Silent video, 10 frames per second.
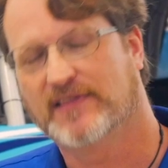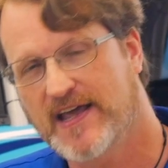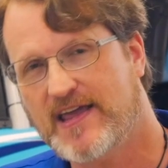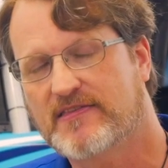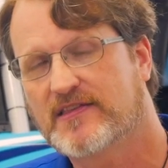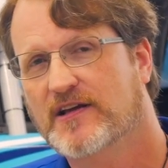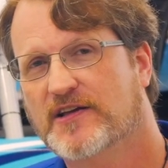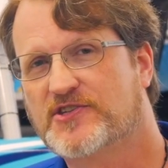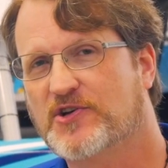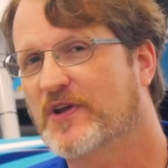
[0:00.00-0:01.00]
and Leith
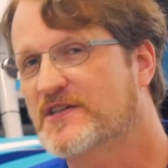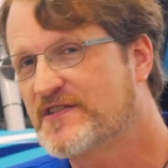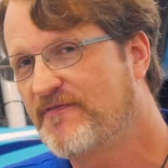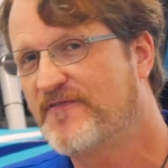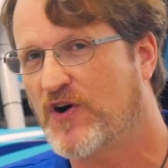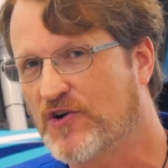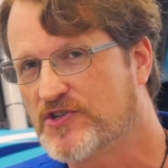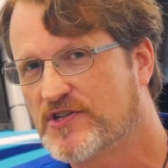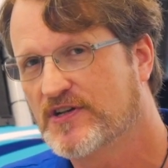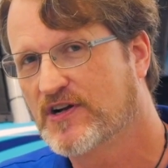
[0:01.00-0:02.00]
sold its
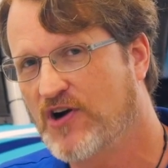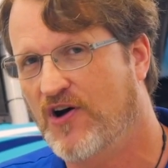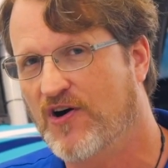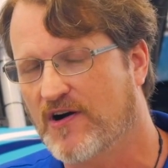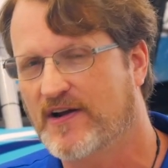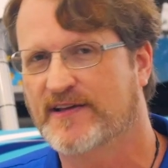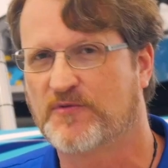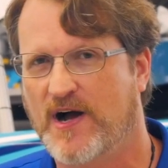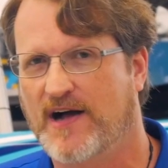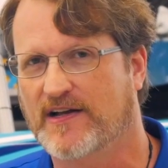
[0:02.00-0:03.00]
first car in
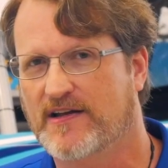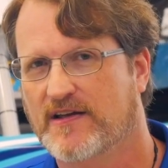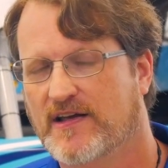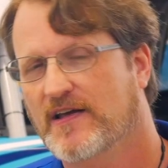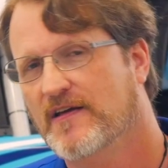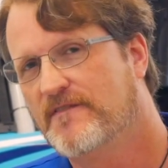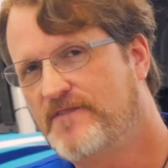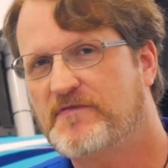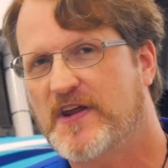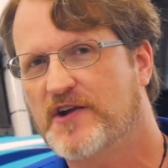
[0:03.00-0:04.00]
Raleigh.
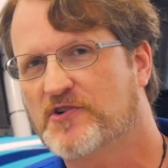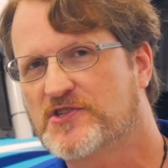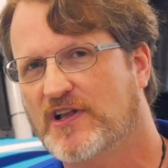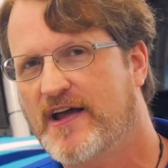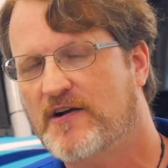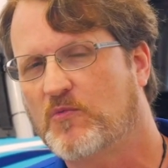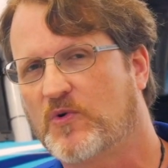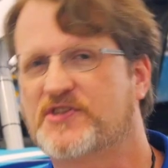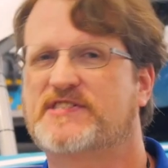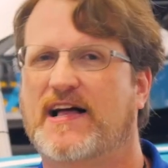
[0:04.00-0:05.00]
50 years later,
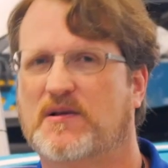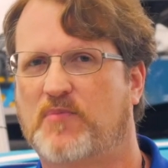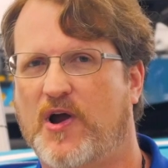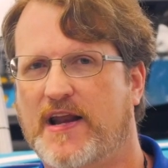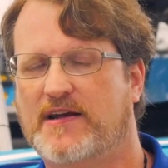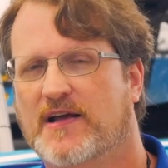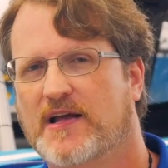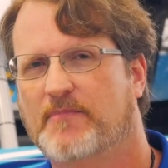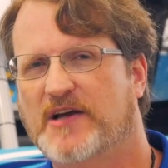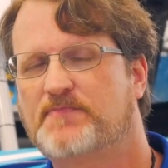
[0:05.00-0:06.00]
we're celebrating
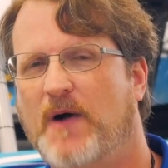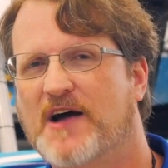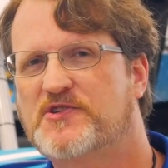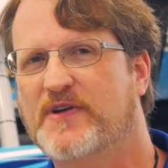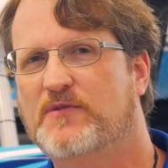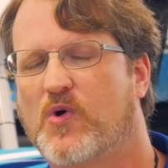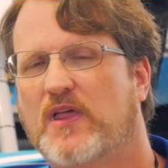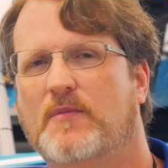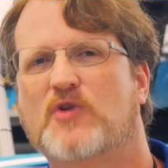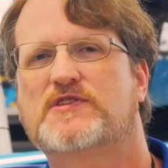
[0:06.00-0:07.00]
by sponsoring one of
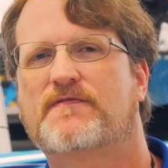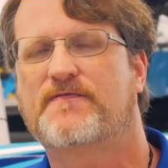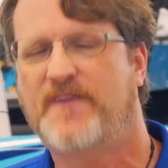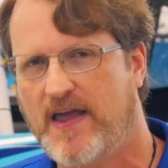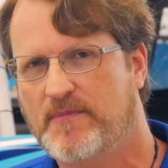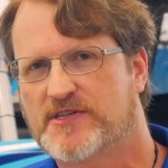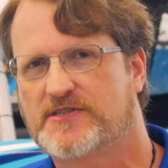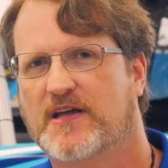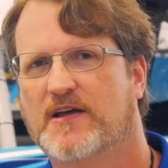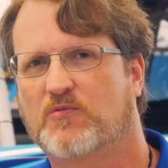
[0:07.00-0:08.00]
the most famous
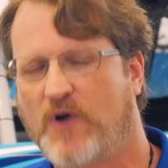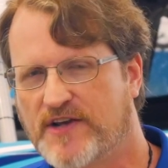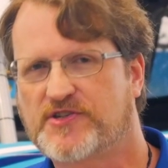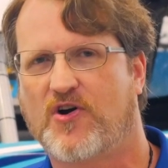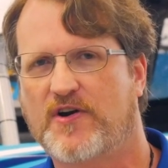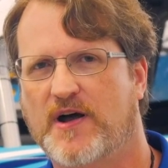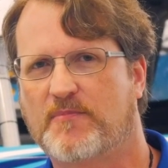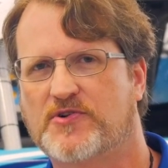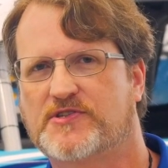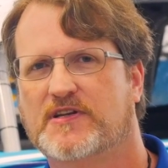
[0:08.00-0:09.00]
race car
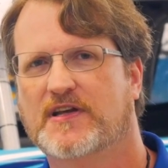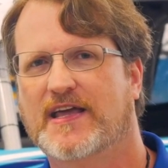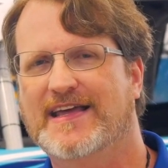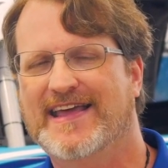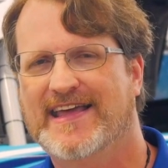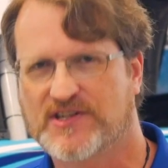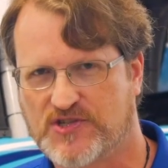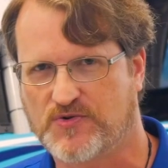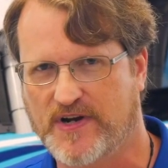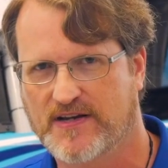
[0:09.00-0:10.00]
numbers in
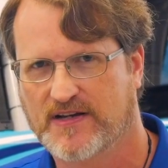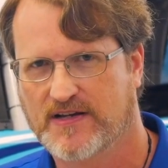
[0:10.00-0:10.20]
history.